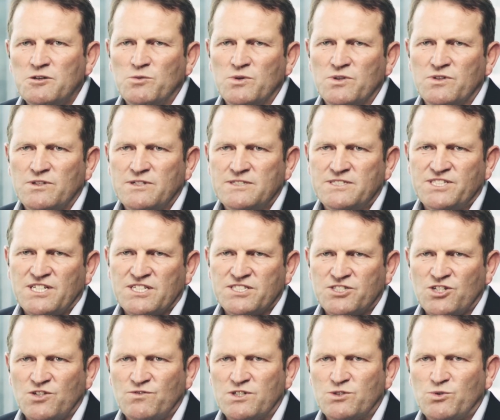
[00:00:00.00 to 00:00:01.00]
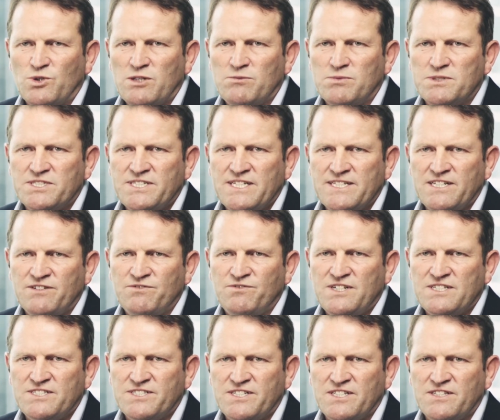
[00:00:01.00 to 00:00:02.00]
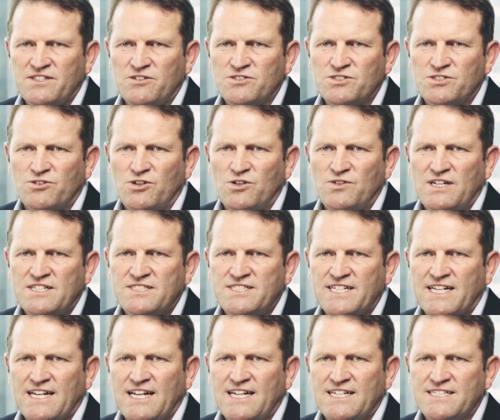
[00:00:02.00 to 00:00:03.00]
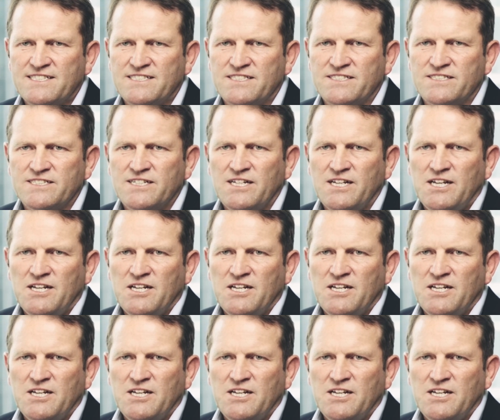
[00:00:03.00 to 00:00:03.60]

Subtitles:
with just over 20% invested in those growth asset classes.